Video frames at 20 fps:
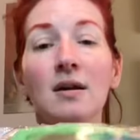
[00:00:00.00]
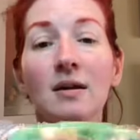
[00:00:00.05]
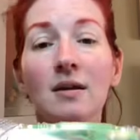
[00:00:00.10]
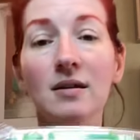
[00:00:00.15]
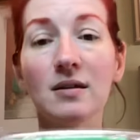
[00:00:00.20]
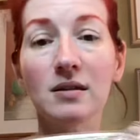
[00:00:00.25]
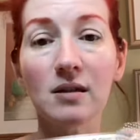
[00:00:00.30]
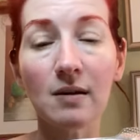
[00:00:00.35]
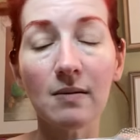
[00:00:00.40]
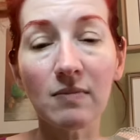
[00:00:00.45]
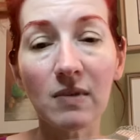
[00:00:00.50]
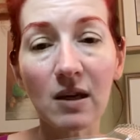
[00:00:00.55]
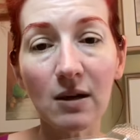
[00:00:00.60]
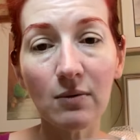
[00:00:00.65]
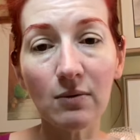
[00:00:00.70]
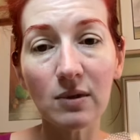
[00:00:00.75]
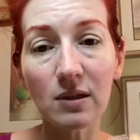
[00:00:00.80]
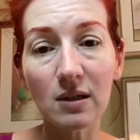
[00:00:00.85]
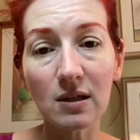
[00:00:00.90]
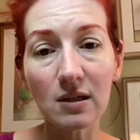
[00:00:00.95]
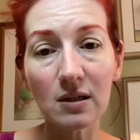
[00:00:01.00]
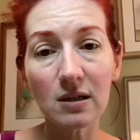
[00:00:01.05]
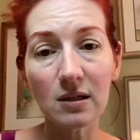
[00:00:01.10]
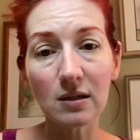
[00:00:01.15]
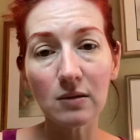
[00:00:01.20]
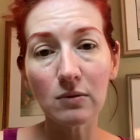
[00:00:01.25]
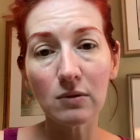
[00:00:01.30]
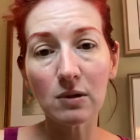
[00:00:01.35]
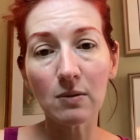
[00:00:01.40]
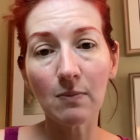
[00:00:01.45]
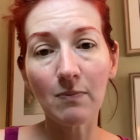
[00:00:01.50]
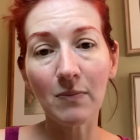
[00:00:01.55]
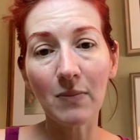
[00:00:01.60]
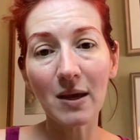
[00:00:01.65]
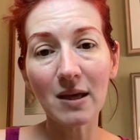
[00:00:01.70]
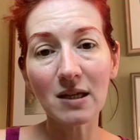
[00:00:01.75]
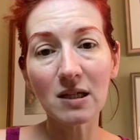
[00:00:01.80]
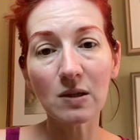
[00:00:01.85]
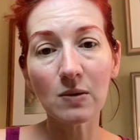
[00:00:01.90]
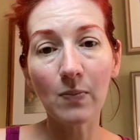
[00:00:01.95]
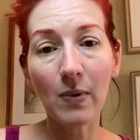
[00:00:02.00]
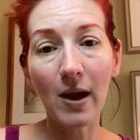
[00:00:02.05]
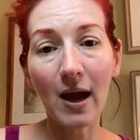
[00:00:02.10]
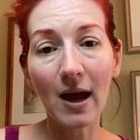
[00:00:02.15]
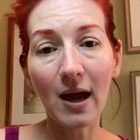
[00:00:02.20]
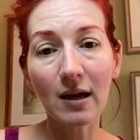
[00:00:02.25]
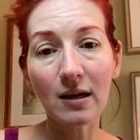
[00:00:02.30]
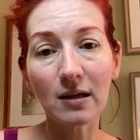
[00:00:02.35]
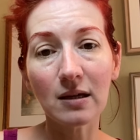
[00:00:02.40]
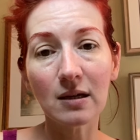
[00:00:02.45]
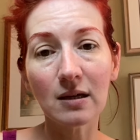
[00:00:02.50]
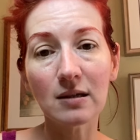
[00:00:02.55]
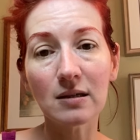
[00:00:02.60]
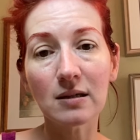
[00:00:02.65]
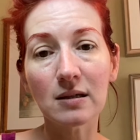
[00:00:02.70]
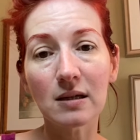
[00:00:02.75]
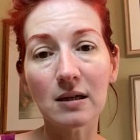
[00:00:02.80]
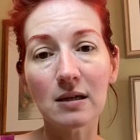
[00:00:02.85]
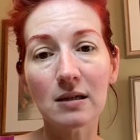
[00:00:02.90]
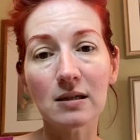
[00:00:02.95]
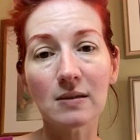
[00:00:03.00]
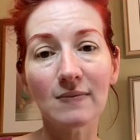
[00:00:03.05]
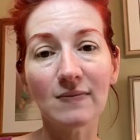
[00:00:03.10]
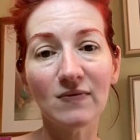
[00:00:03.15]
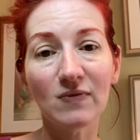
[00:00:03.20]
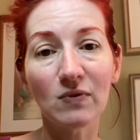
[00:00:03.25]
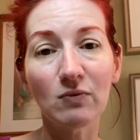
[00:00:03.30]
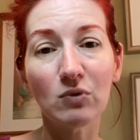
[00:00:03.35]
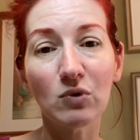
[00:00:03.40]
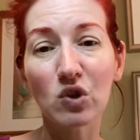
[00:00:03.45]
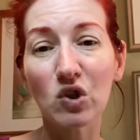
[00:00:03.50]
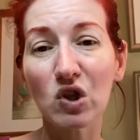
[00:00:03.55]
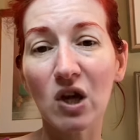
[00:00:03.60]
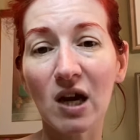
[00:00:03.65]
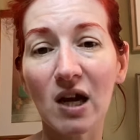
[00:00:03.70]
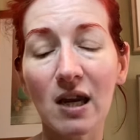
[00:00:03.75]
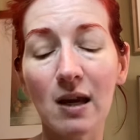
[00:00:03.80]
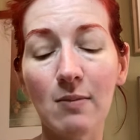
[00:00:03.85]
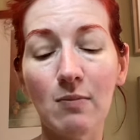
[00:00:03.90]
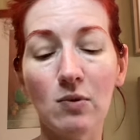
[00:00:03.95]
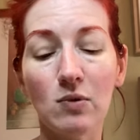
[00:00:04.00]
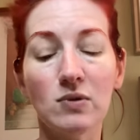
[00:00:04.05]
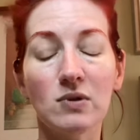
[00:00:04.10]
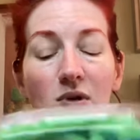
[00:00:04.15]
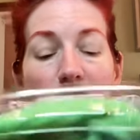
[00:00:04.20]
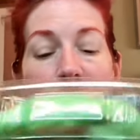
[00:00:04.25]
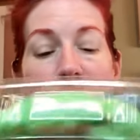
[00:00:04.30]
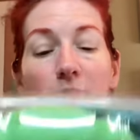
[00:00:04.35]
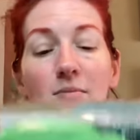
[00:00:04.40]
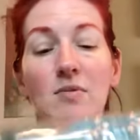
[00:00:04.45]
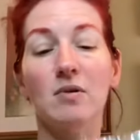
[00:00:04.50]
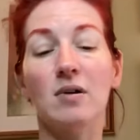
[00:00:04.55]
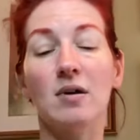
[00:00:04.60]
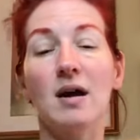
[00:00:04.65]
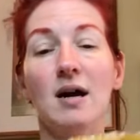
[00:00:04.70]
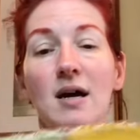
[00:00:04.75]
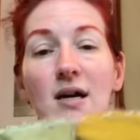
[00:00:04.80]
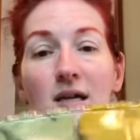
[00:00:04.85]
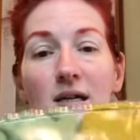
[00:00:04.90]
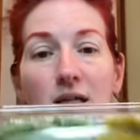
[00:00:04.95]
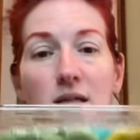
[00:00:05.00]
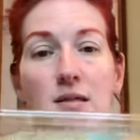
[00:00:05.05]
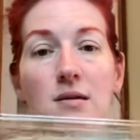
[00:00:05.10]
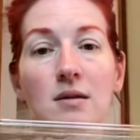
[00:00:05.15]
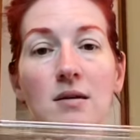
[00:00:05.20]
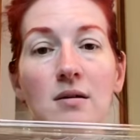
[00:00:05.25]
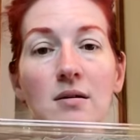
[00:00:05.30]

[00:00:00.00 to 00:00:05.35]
Same thing with this. This was a mixed pack. You can see some of them are shiny, most of them are not.